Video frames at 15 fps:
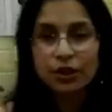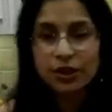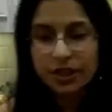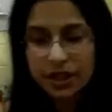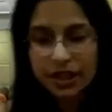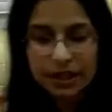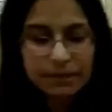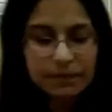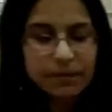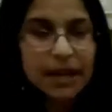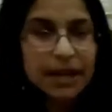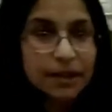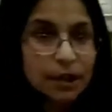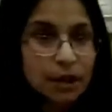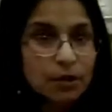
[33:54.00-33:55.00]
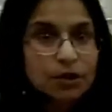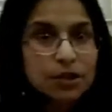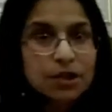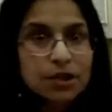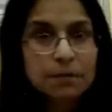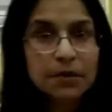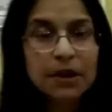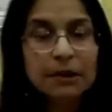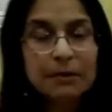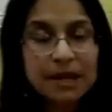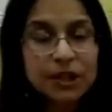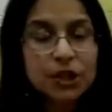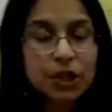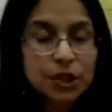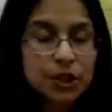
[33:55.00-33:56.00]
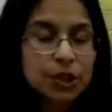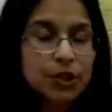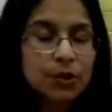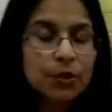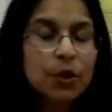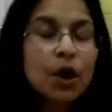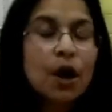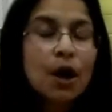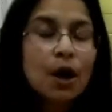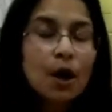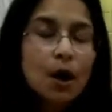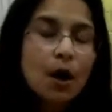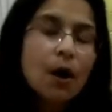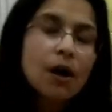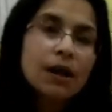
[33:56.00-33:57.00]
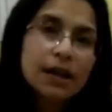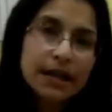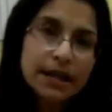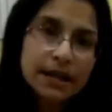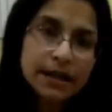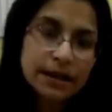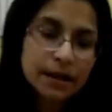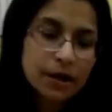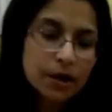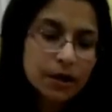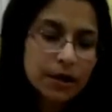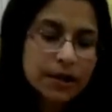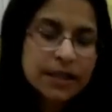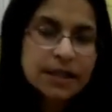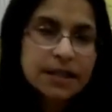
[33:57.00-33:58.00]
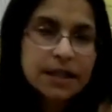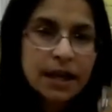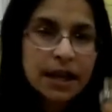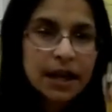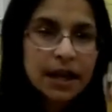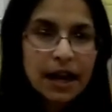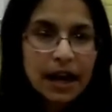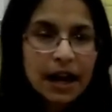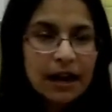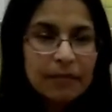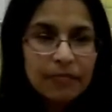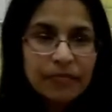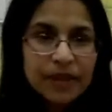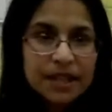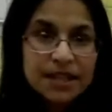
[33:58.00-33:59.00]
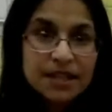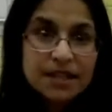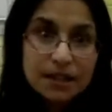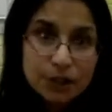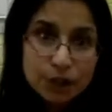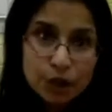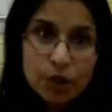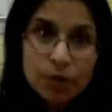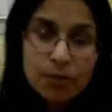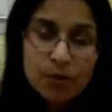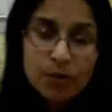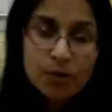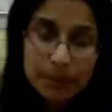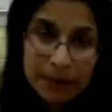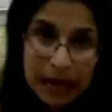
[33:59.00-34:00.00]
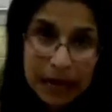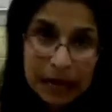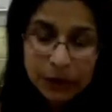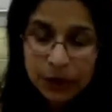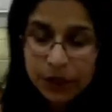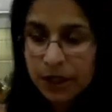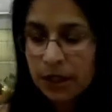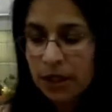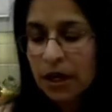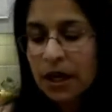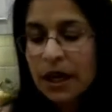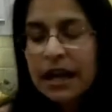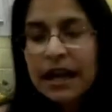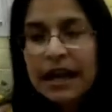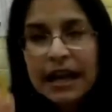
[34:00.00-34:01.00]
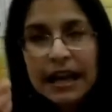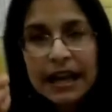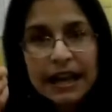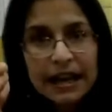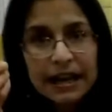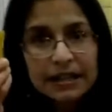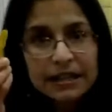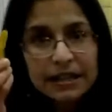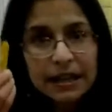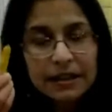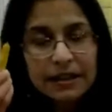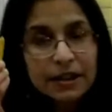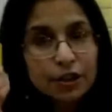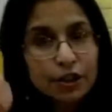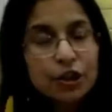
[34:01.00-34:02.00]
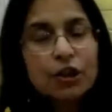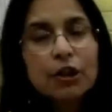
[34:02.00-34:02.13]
third tip that goes pretty much into all the Indian curries. This is the turmeric powder, and the